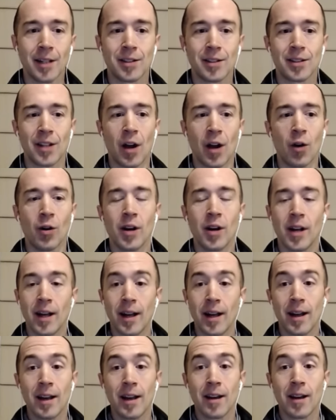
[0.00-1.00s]
So
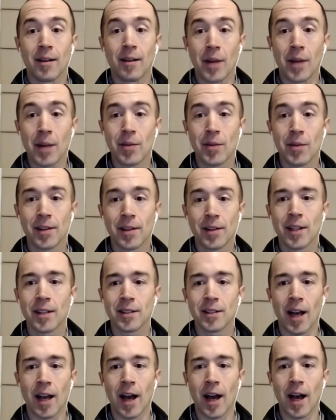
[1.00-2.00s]
maybe this
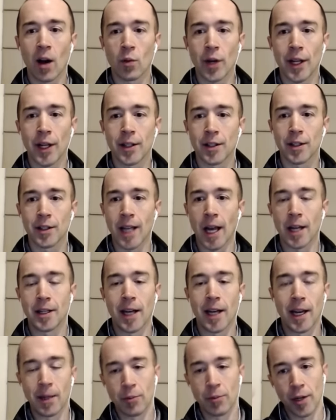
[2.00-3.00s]
is uh, a week to stay on
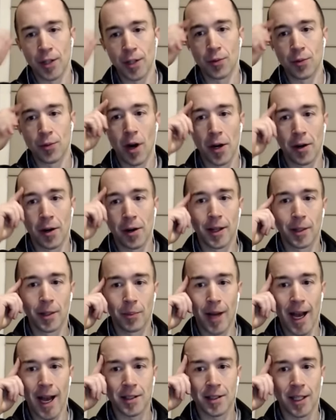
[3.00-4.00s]
Teddy Bridgewater in the
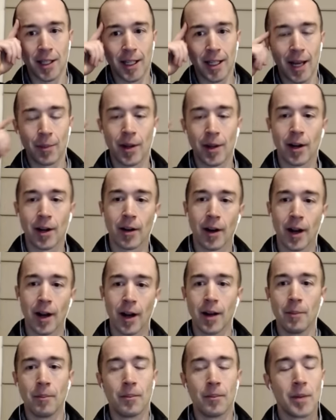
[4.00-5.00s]
passing game here.
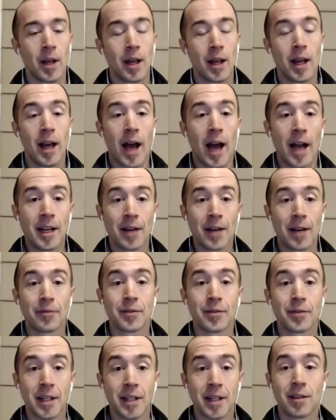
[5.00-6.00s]
Um, I
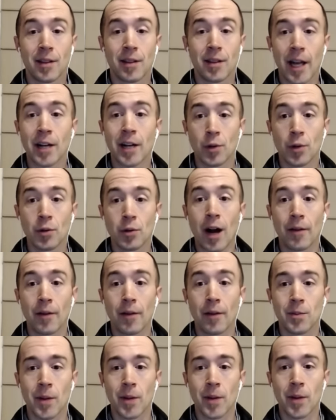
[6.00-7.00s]
definitely like Rudolph.
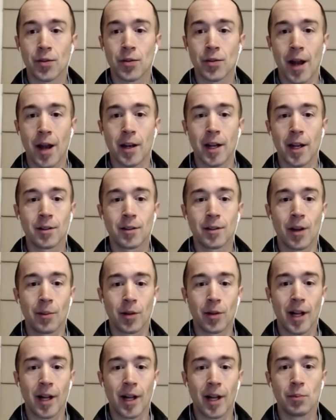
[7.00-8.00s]
He's been trending, so I'm
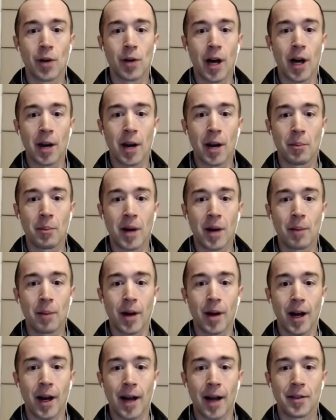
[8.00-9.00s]
glad you brought him up. Uh,
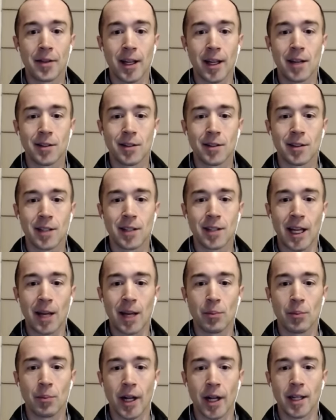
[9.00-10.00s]
I think he's a sneaky
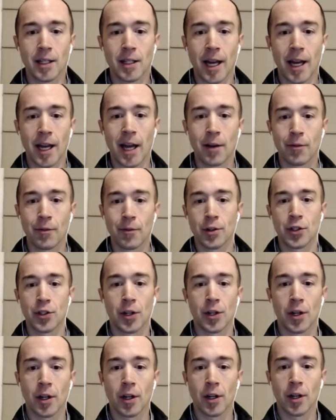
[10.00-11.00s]
play at tight end for
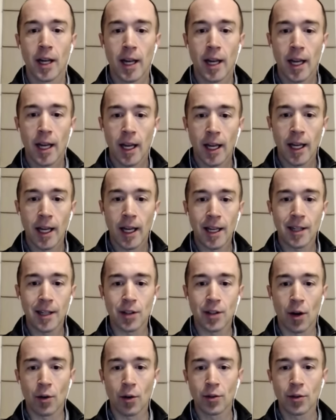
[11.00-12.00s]
sure. He is
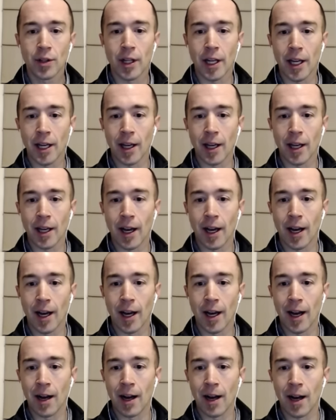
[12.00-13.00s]
only,
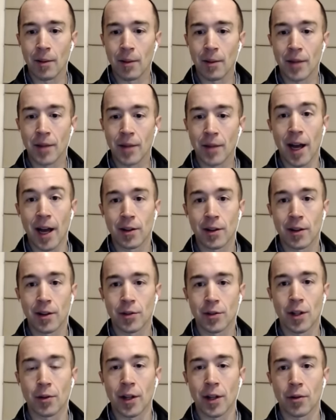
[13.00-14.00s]
um, yeah, he's still
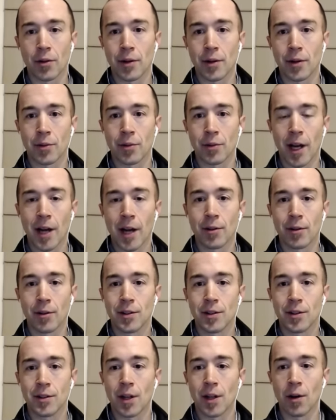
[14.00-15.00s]
only 3,300,
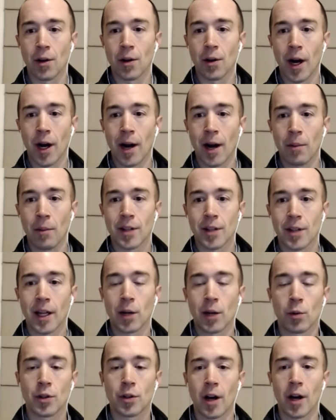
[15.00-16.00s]
so um, it's not like
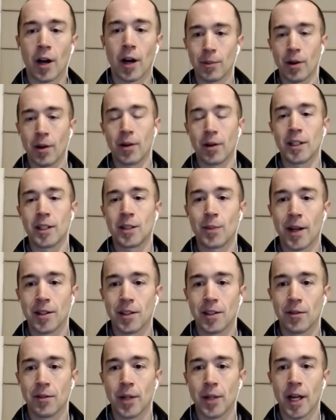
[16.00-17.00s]
we're talking about an
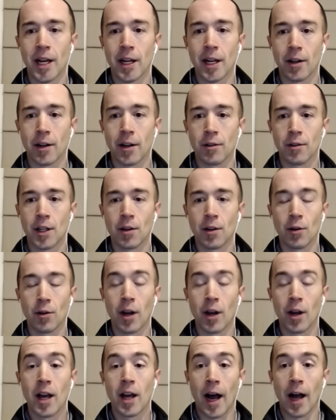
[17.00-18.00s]
expensive play here, too.
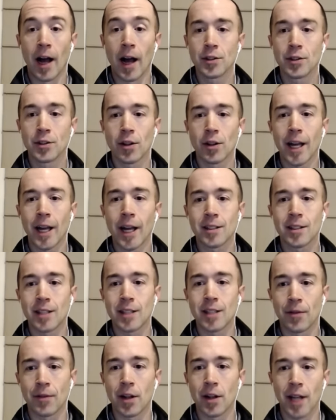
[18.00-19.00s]
I also like
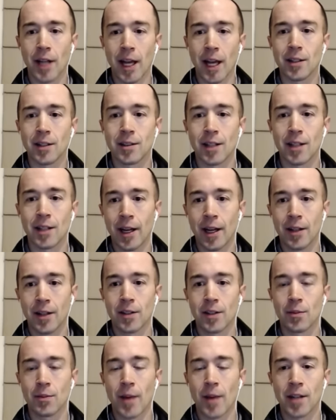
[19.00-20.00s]
Stefon Diggs uh, in this
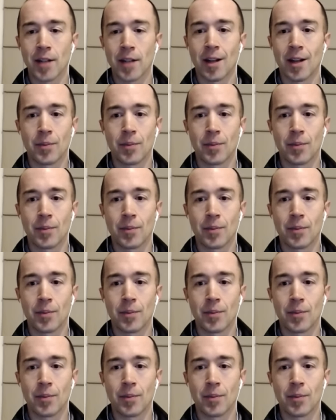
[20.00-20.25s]
matchup.